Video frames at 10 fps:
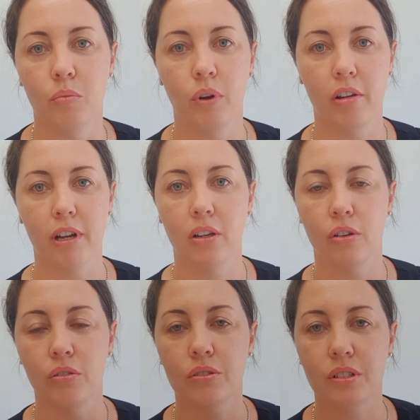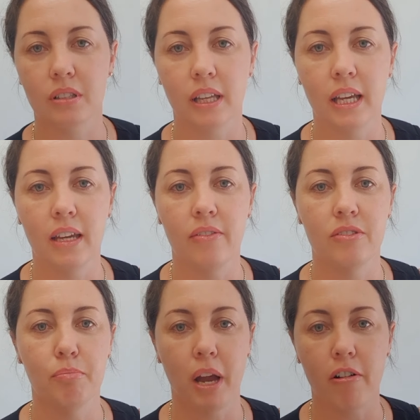wearing long sleeves,
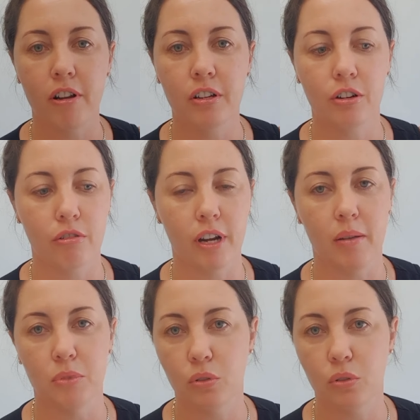barrier creams,